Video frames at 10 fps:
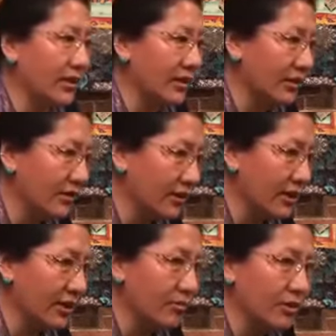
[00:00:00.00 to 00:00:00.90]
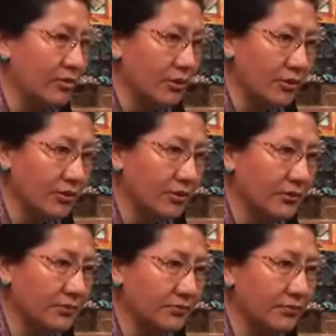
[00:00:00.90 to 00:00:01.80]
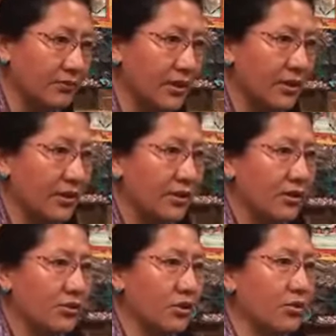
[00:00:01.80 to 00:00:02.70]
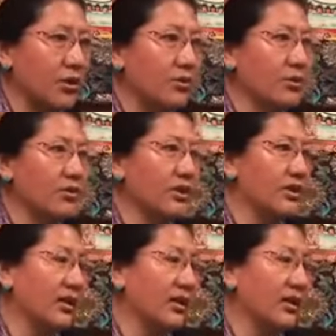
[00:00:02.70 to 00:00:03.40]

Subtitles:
like the high blood pressure. So when we look in the